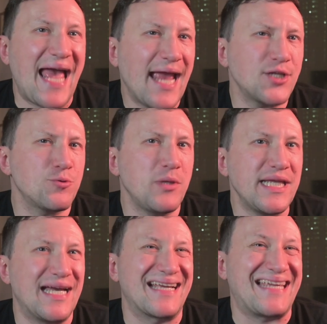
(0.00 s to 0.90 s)
actually
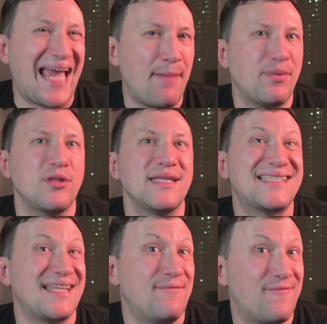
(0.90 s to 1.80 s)
a
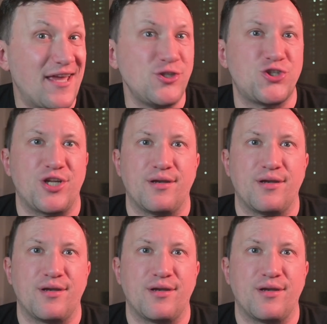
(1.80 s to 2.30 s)
capitalist invention.